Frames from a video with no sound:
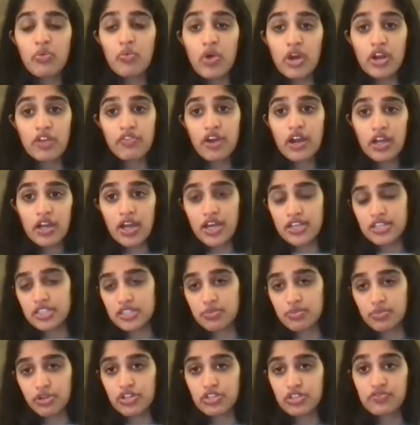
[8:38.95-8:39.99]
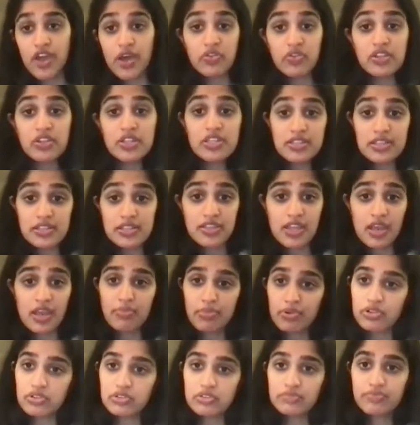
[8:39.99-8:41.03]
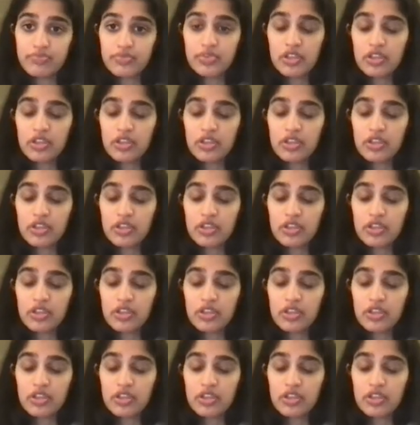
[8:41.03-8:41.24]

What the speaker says: one of our customers found this example,